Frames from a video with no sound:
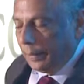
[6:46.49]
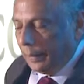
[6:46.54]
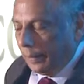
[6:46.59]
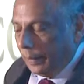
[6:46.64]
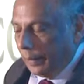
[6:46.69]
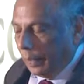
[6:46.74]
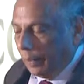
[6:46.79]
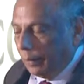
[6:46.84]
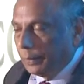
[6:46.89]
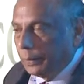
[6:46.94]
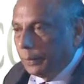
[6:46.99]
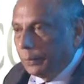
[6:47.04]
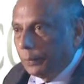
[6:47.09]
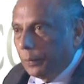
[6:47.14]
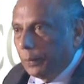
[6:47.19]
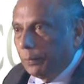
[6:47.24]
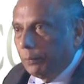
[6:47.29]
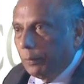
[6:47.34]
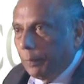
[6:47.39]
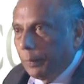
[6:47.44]
Now the
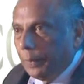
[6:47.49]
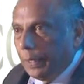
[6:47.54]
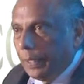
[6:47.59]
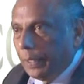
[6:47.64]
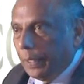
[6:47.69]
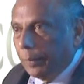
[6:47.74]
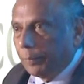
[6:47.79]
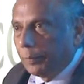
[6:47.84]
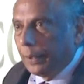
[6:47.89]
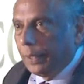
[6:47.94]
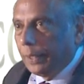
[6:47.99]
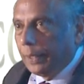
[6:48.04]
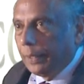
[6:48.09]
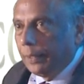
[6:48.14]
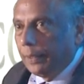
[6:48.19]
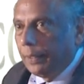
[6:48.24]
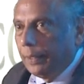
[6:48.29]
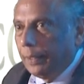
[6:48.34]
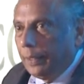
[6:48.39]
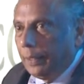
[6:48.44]
world will be
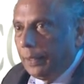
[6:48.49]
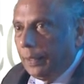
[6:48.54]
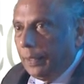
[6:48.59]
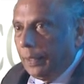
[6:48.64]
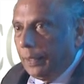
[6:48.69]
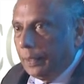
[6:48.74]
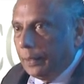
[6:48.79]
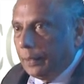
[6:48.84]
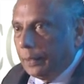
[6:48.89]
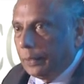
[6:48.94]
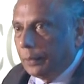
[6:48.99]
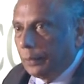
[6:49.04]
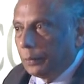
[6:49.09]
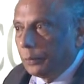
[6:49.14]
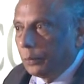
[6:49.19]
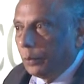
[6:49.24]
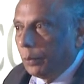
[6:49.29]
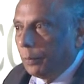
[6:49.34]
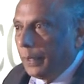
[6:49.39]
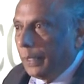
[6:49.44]
adapting, And
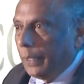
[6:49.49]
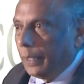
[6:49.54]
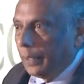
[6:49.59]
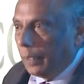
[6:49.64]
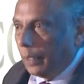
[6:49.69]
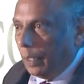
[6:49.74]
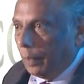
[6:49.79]
there's so many other